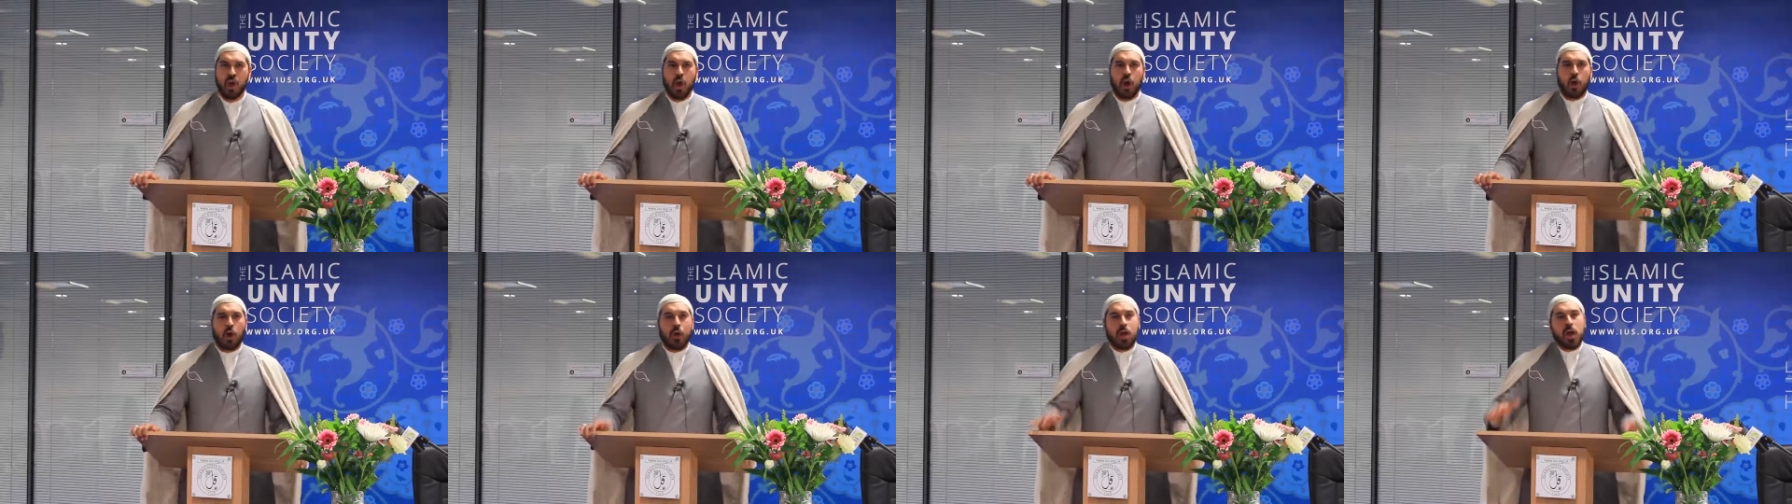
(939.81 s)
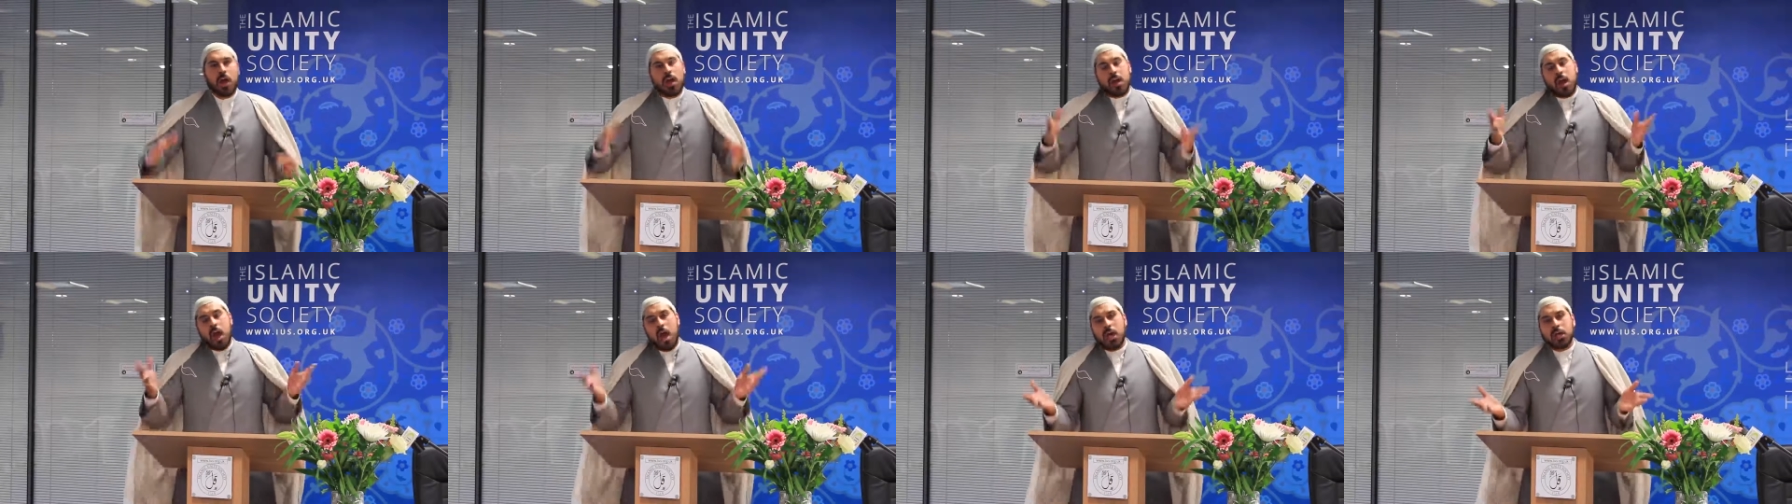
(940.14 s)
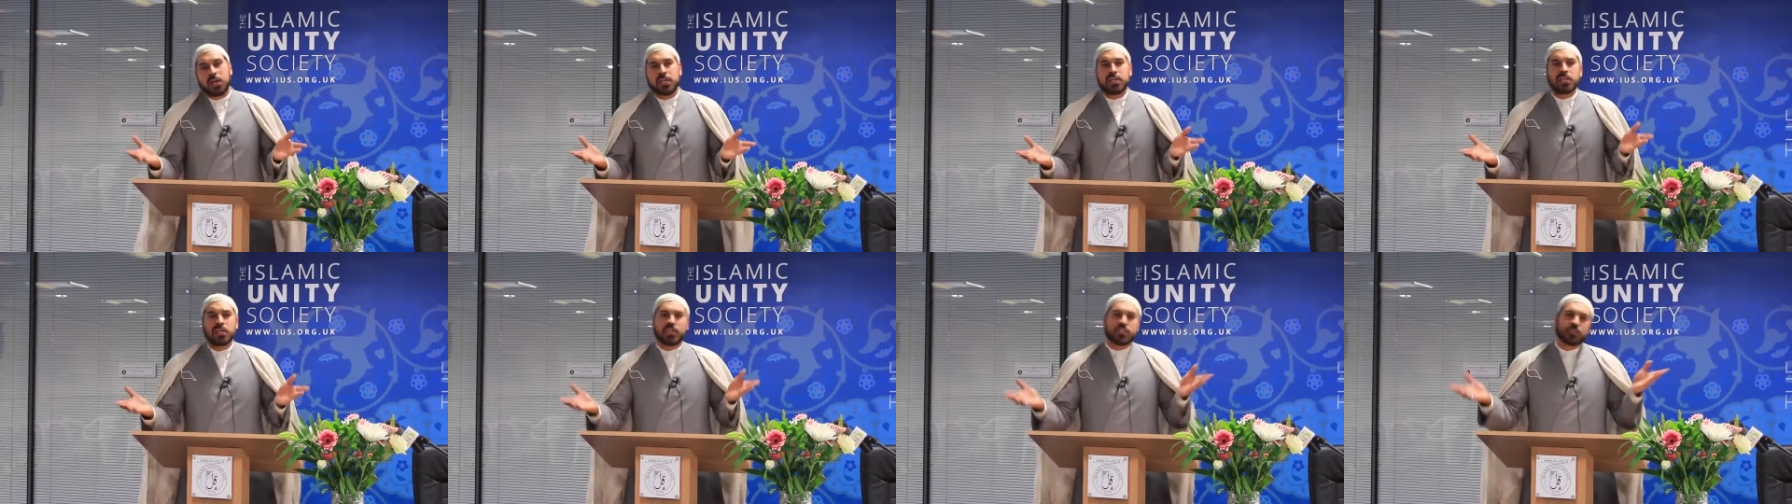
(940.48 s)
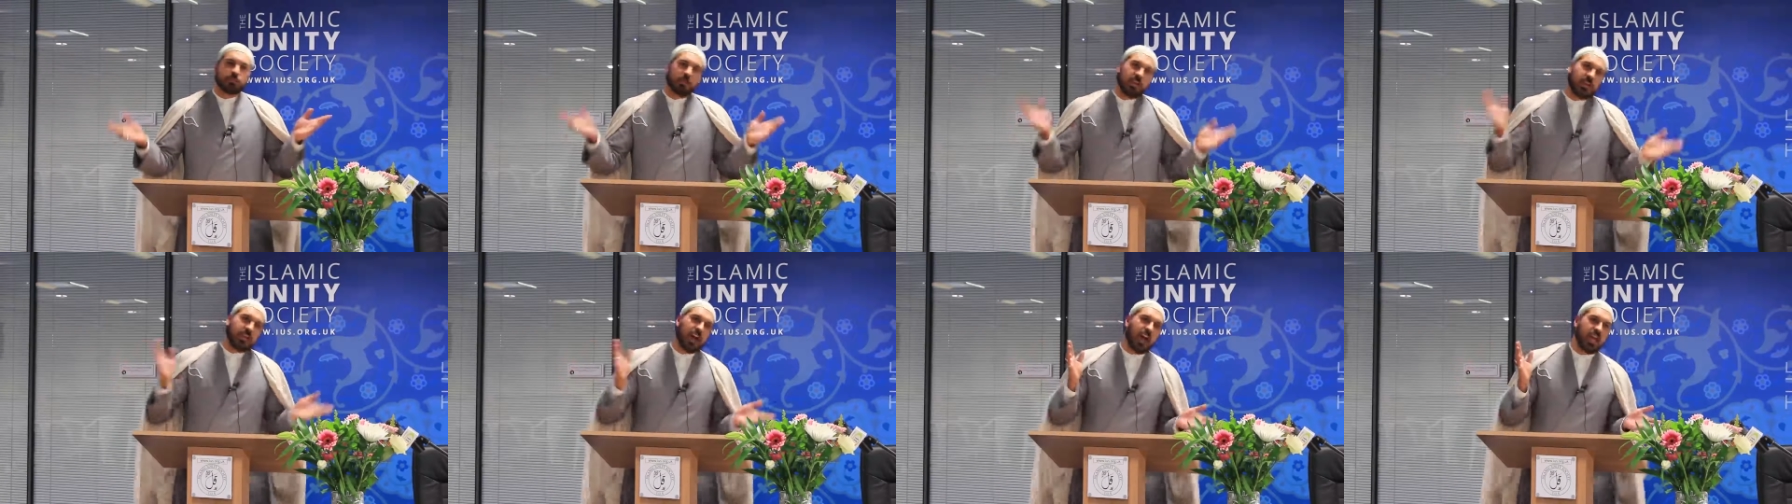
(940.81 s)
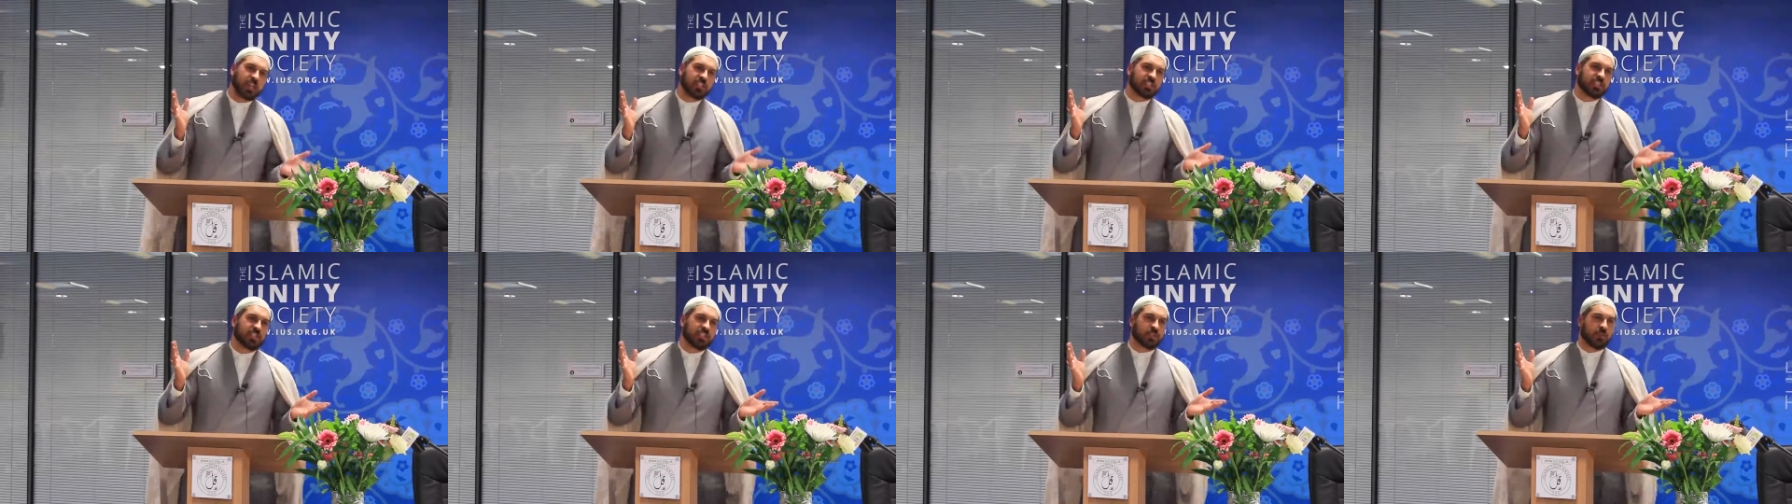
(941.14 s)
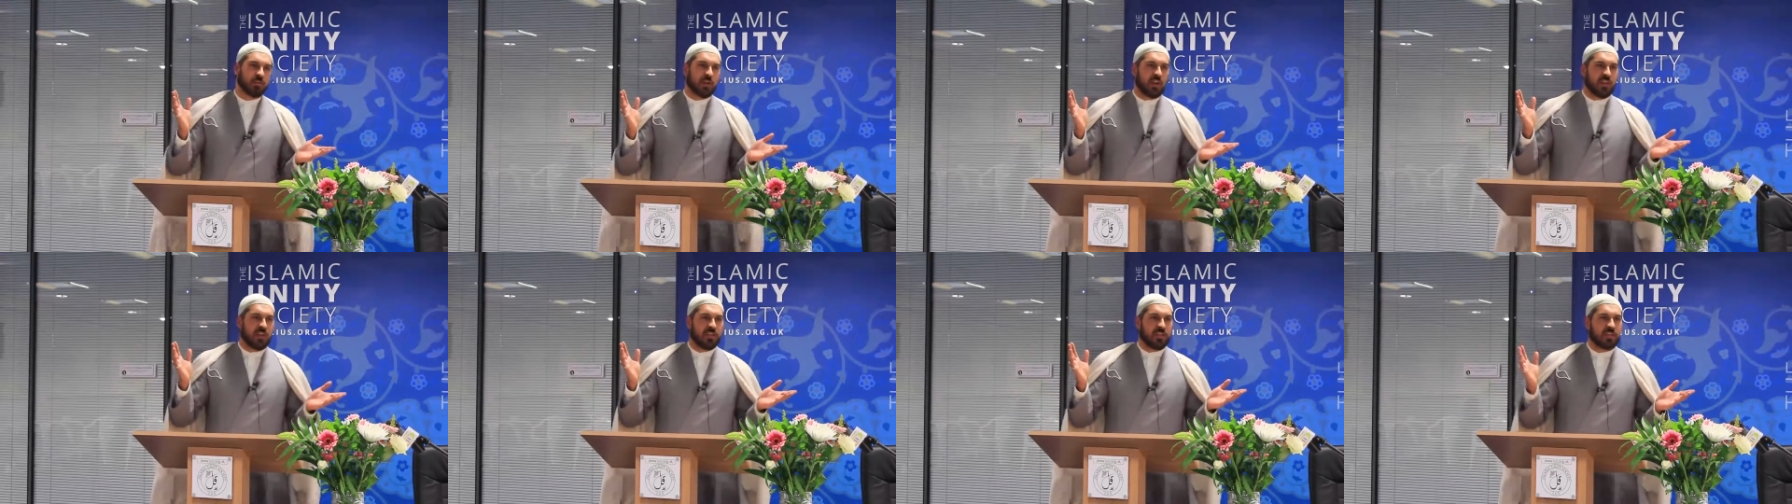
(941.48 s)
Or Iraqis, we can't sit
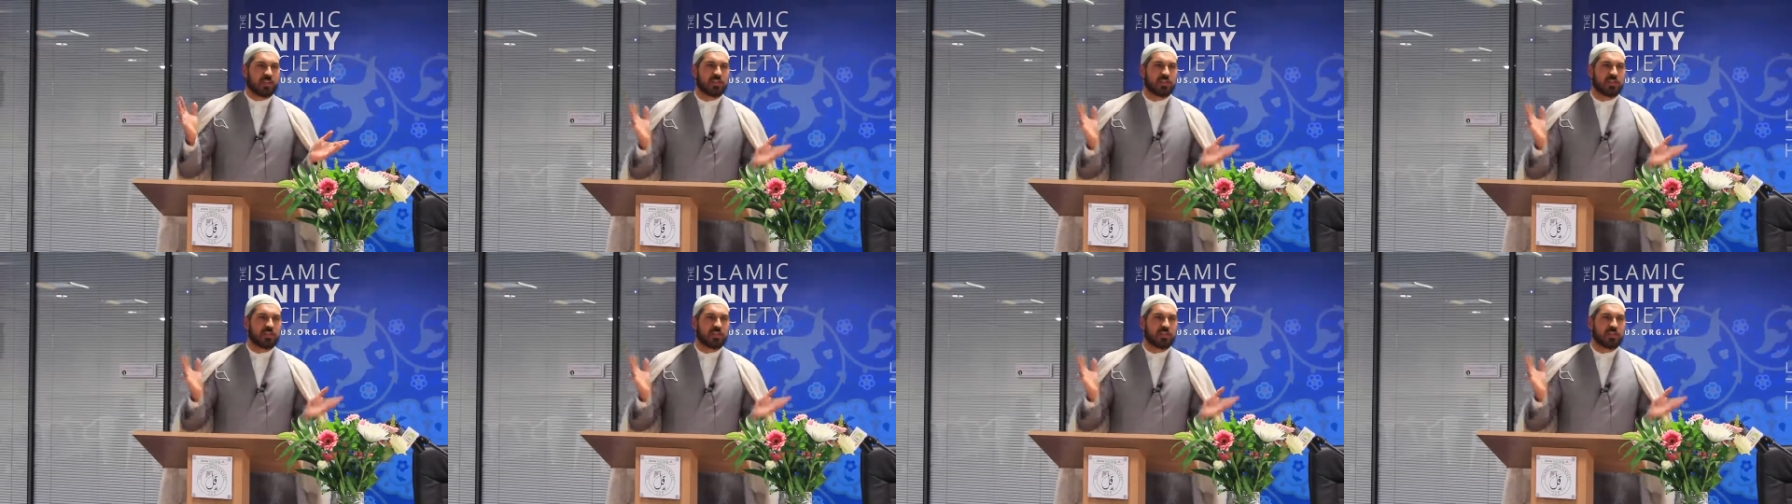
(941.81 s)
with,